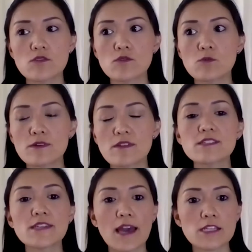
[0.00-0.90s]
do with
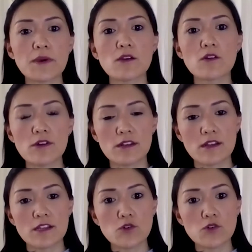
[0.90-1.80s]
attacks by
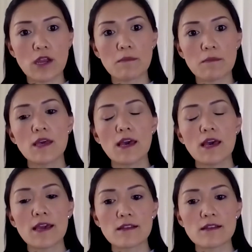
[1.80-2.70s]
organized crime
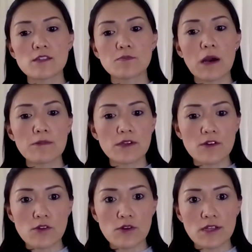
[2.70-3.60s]
against public
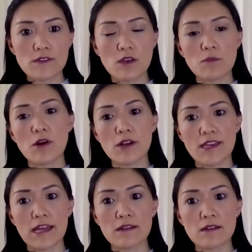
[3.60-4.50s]
authorities and party
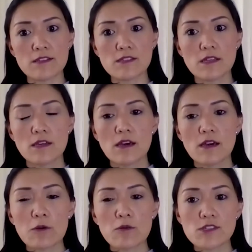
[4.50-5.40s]
candidates.
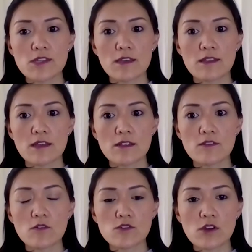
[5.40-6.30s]
I would say that
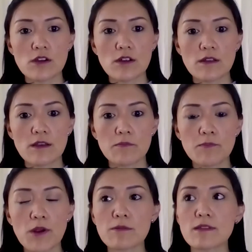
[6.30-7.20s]
those are
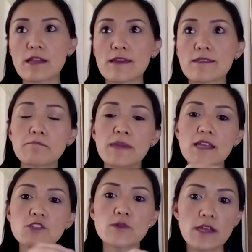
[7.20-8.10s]
probably like the
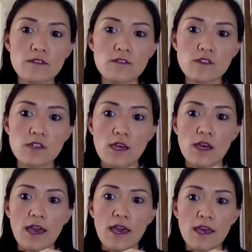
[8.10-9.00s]
main trends
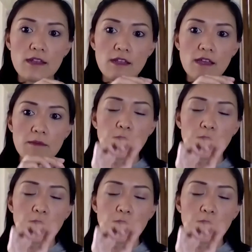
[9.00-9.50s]
and